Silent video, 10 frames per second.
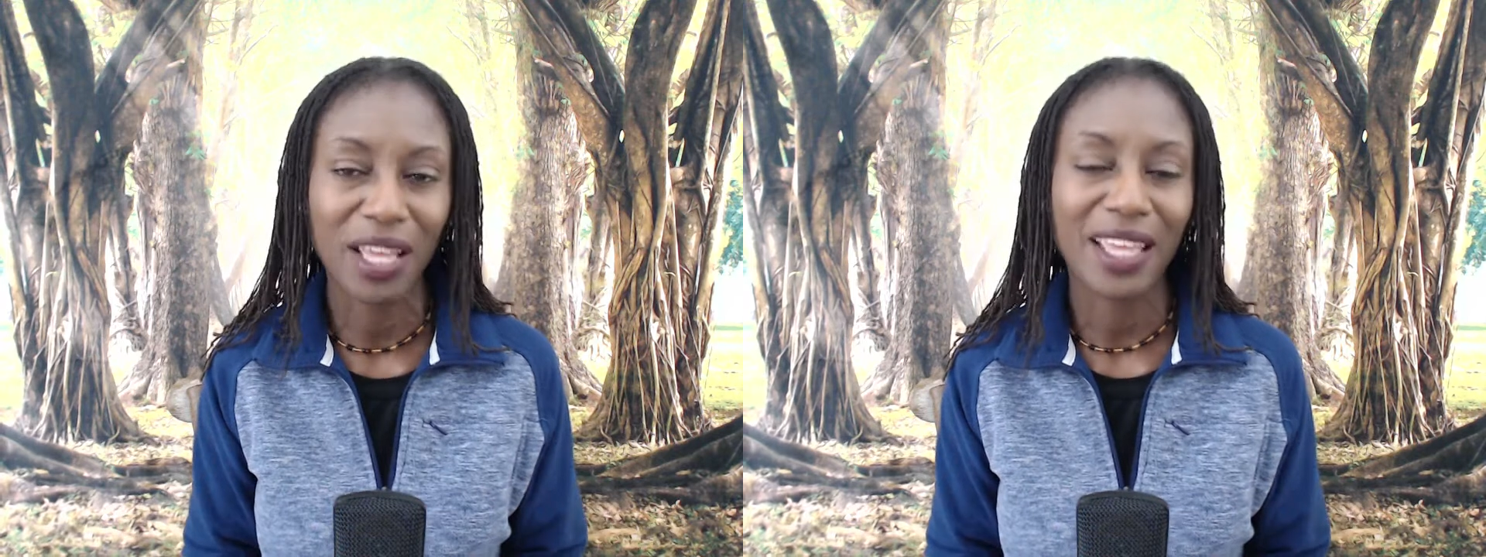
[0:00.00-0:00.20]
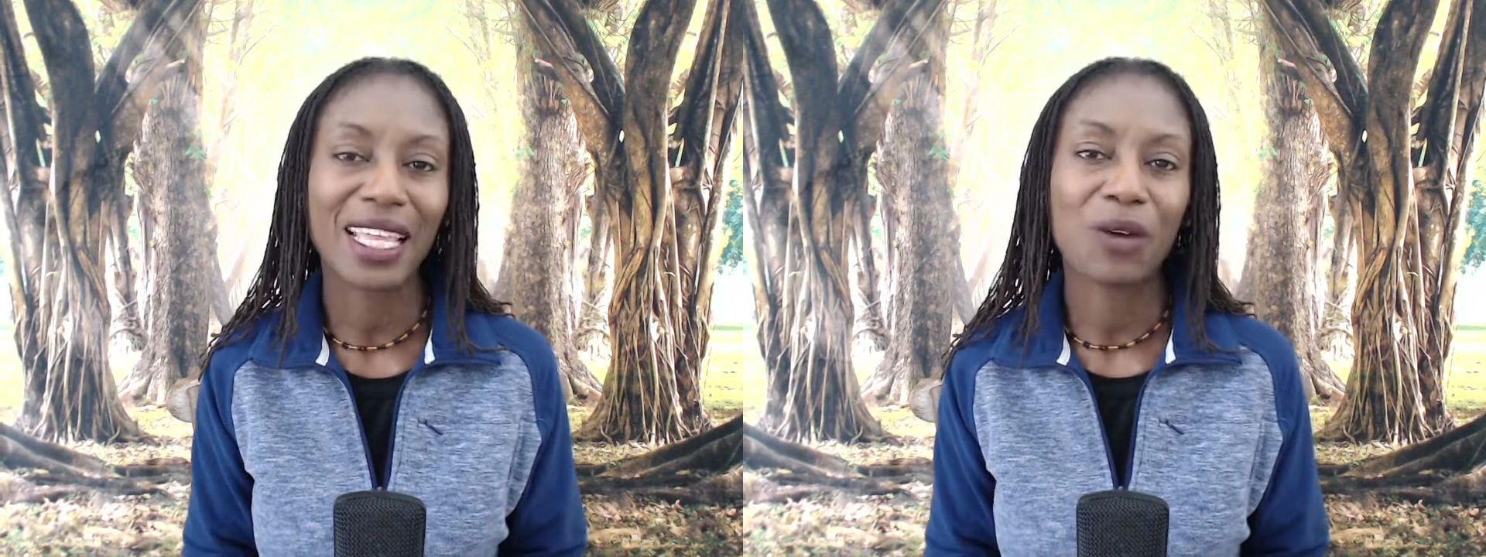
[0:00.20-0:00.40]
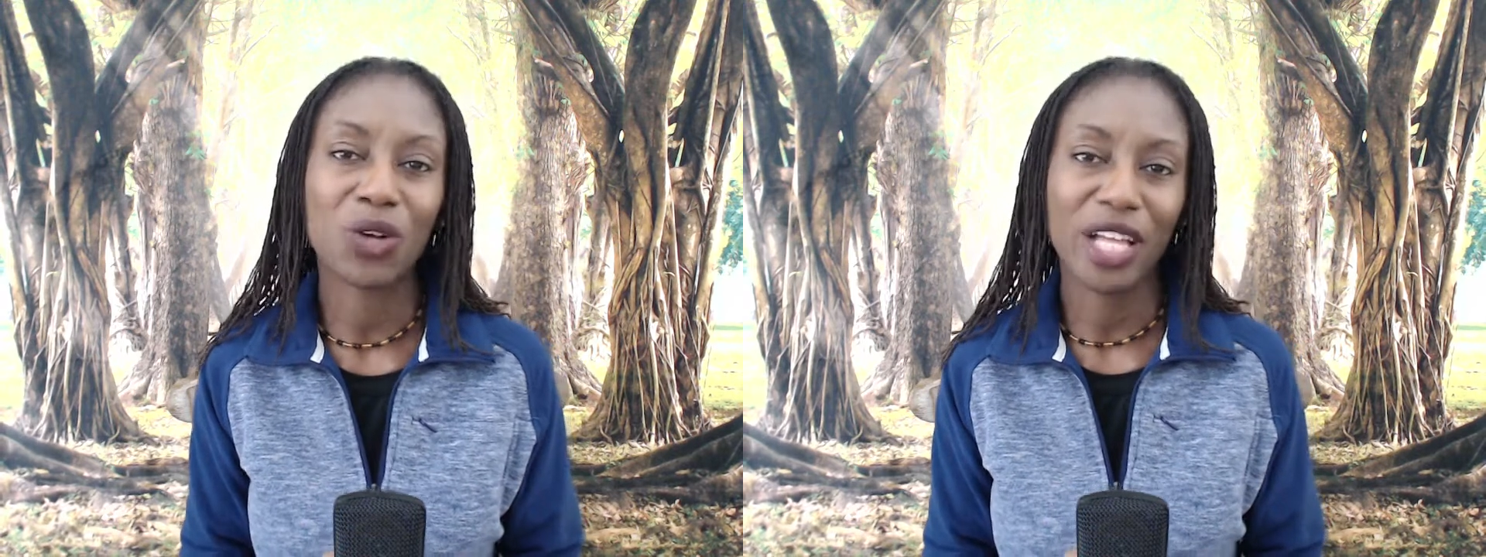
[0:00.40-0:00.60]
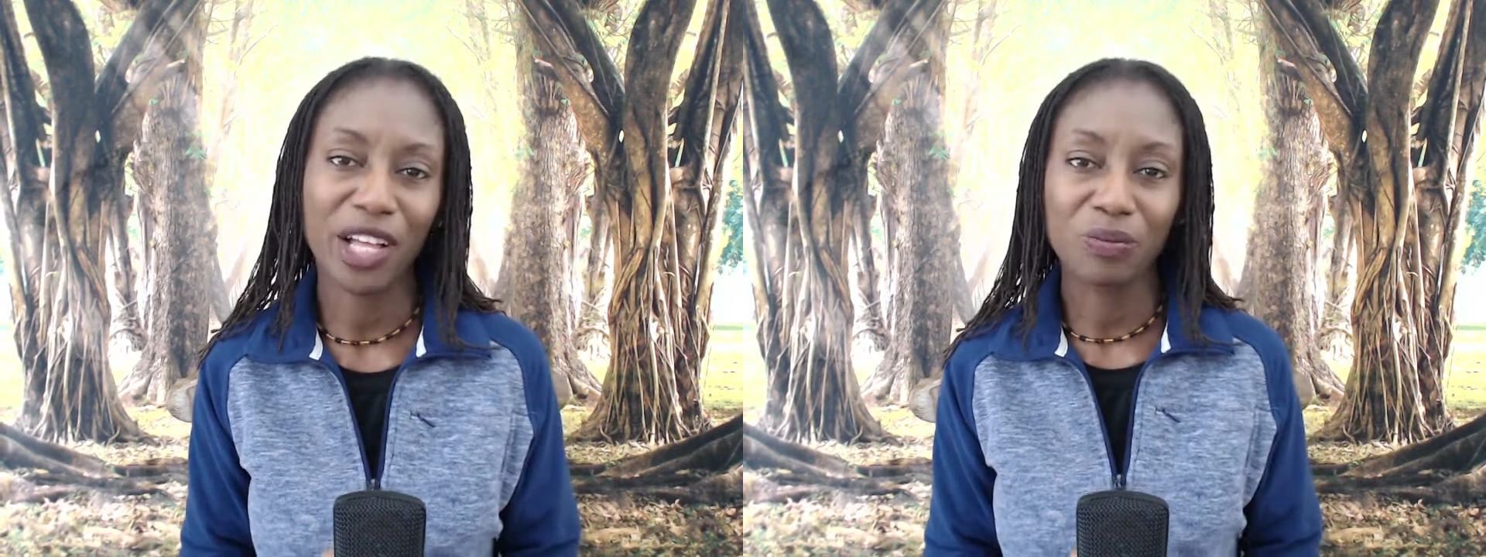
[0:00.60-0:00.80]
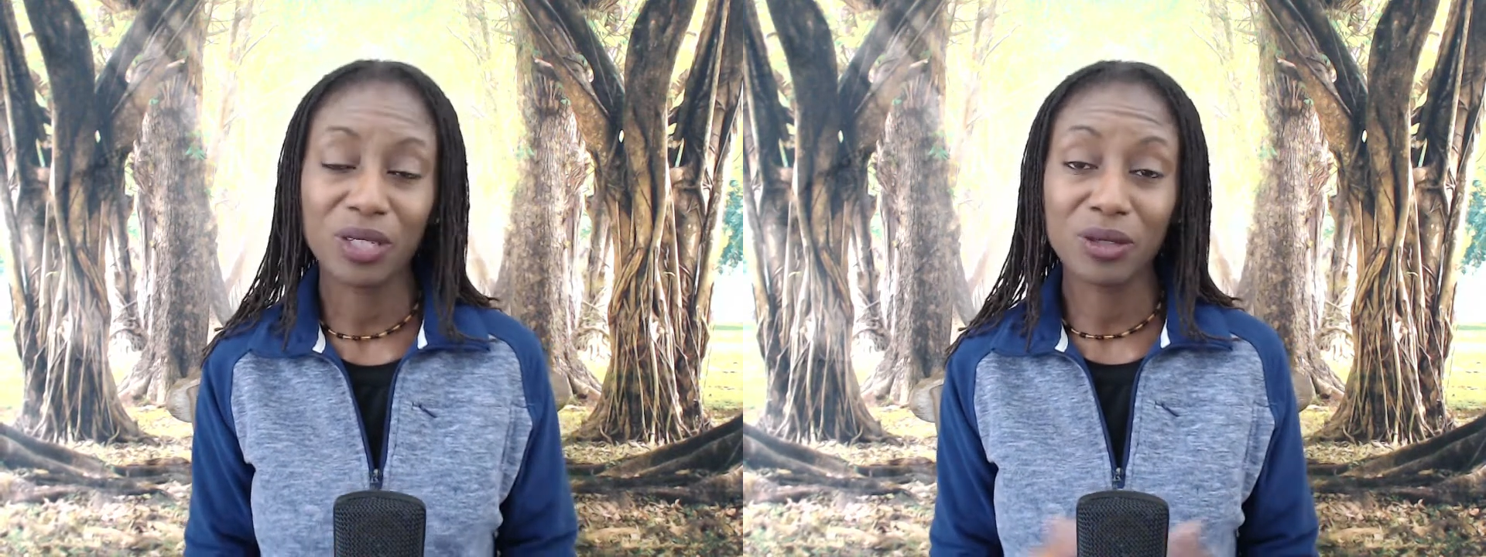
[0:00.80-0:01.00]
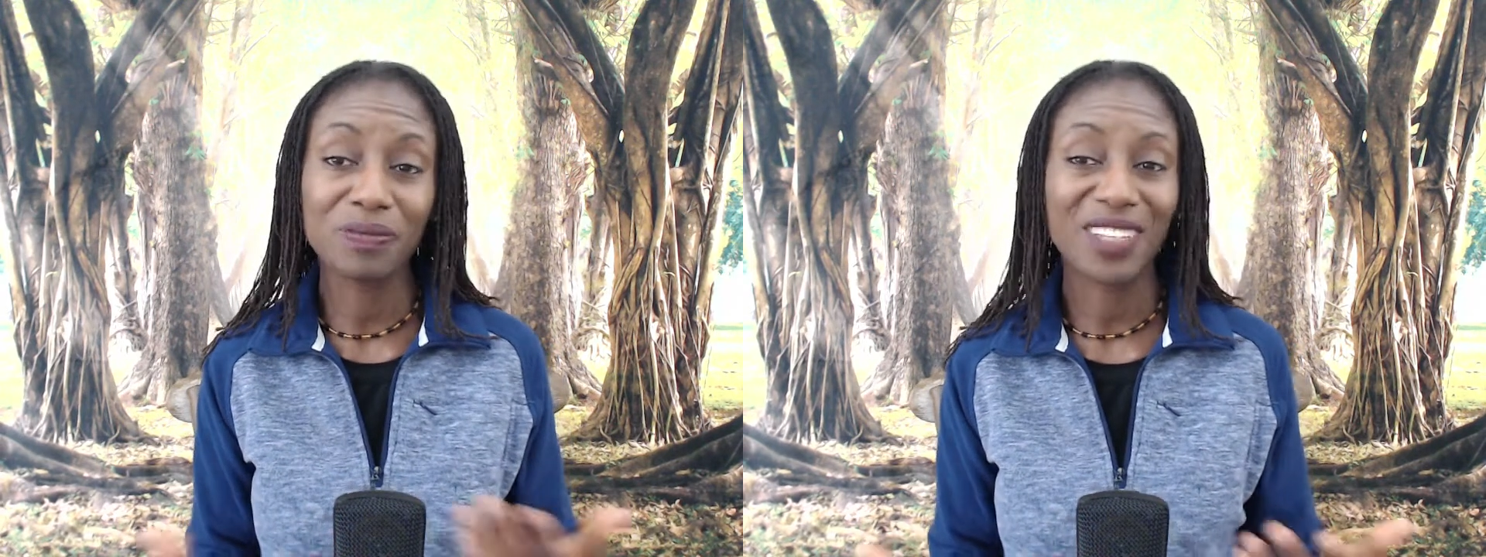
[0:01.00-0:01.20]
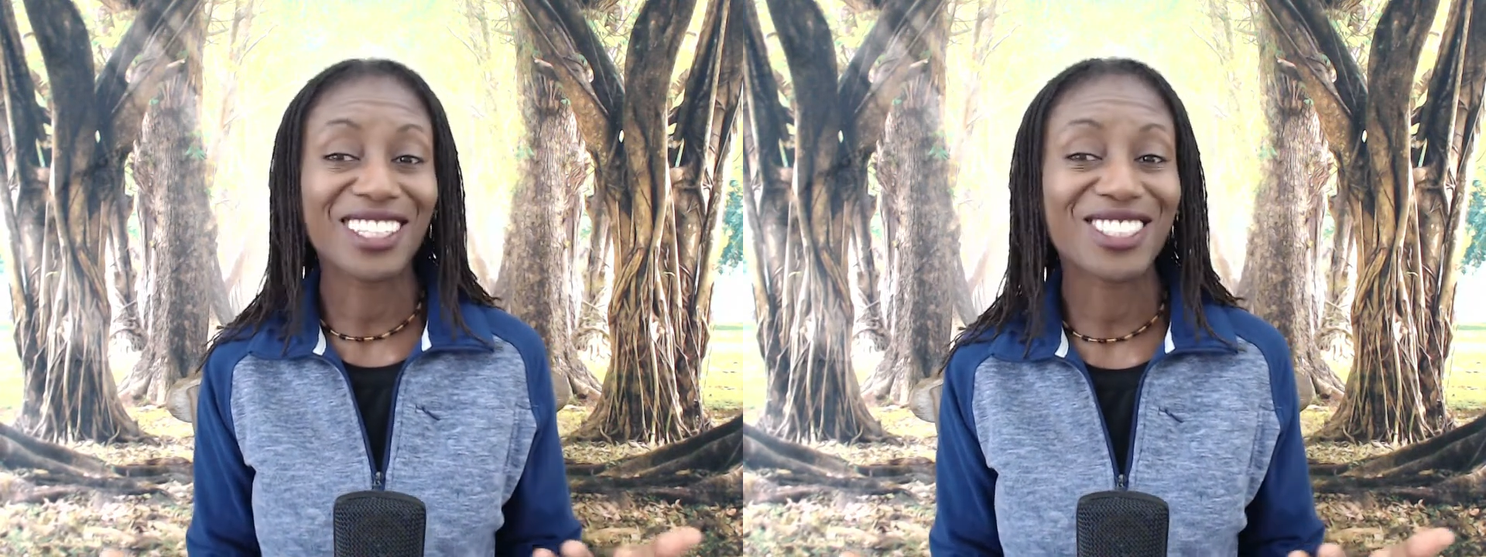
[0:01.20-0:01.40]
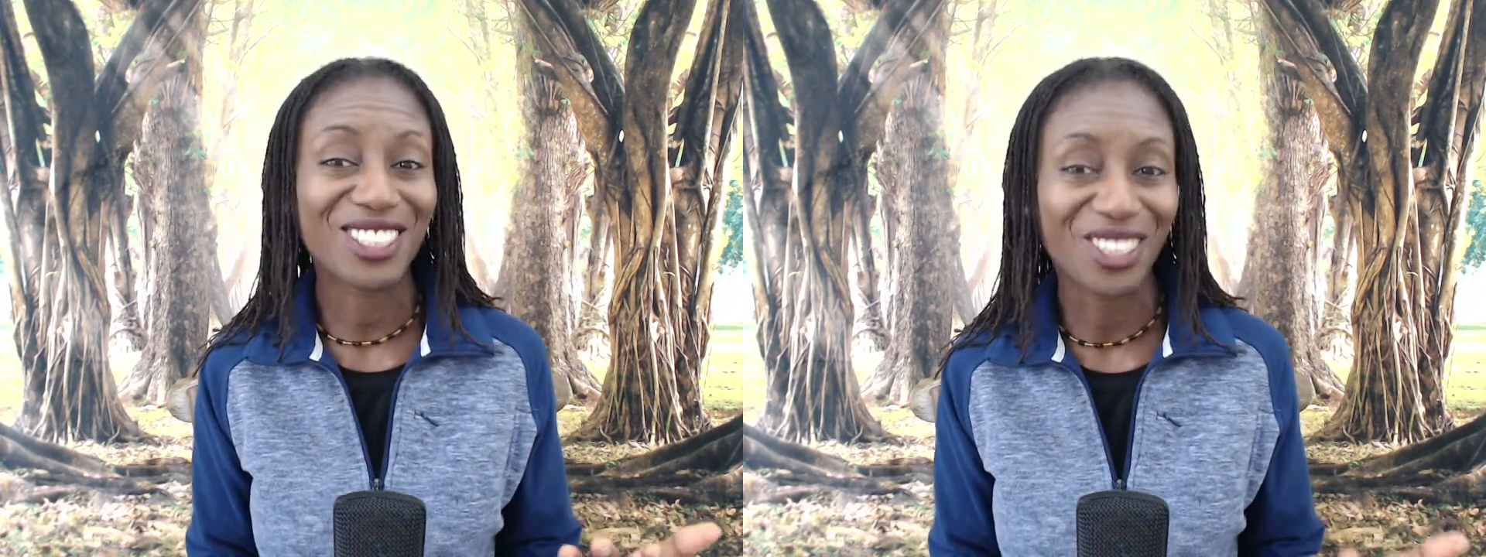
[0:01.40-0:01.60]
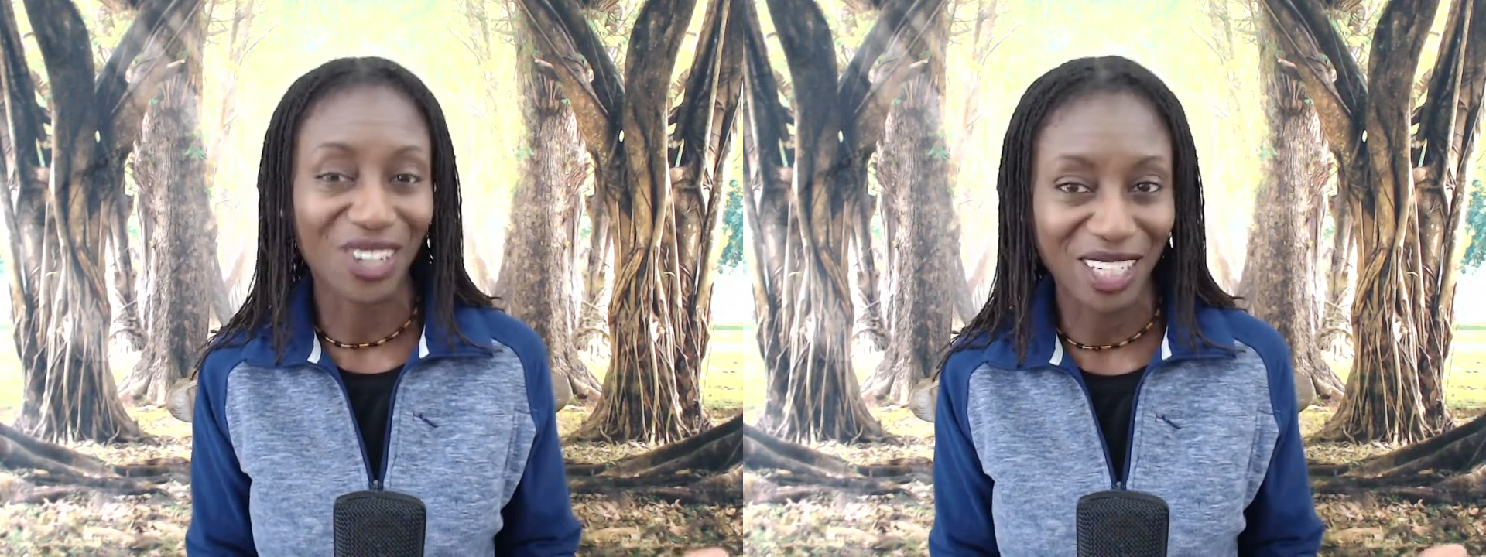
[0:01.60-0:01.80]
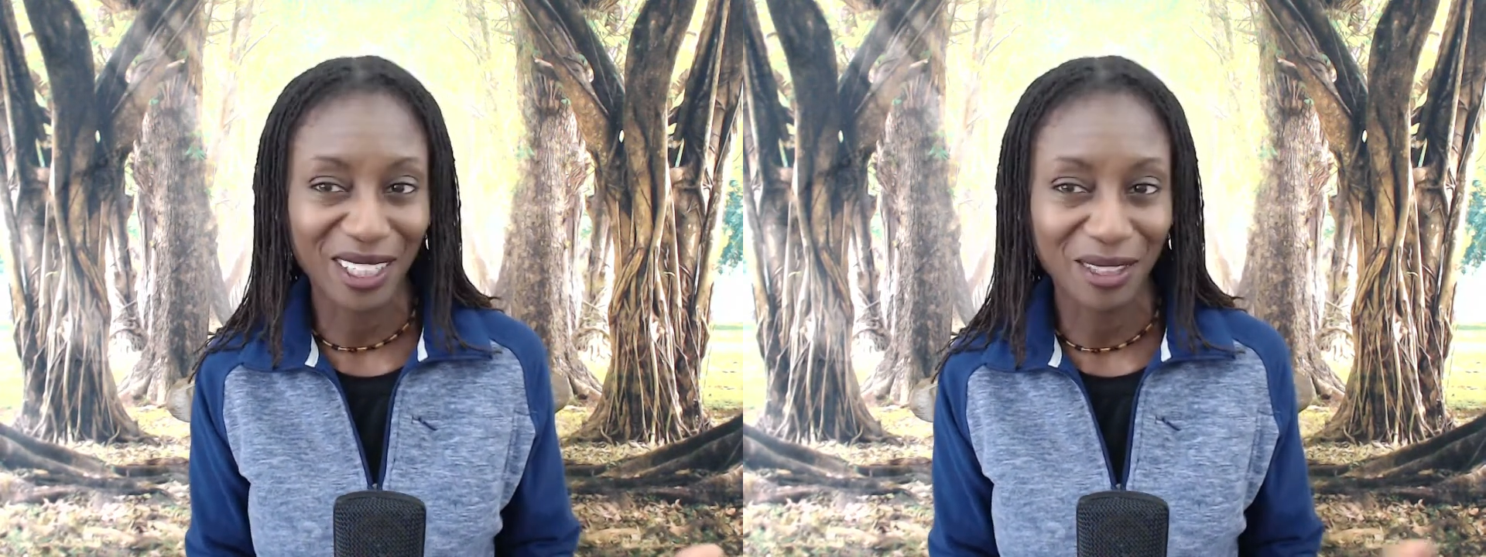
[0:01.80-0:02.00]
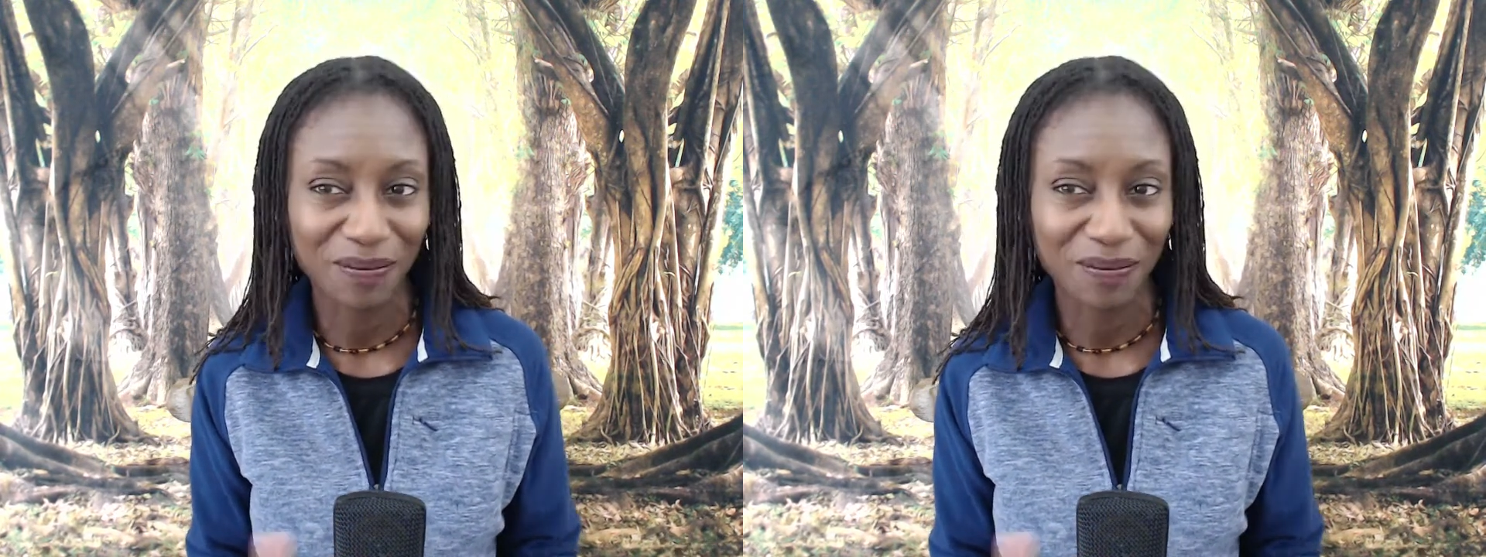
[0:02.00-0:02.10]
that will help you get started.